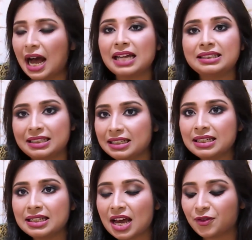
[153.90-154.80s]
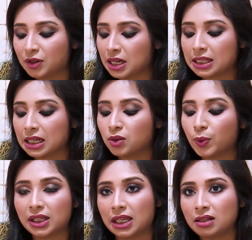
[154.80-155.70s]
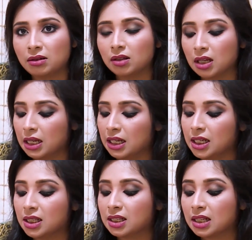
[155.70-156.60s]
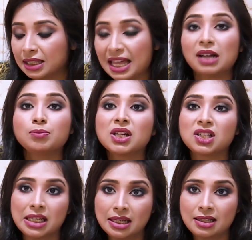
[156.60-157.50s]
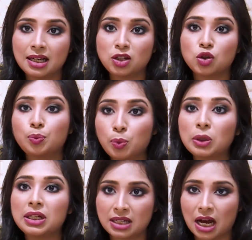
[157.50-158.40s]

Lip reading: I didn't have wrestled with it. It's that much easier to pull it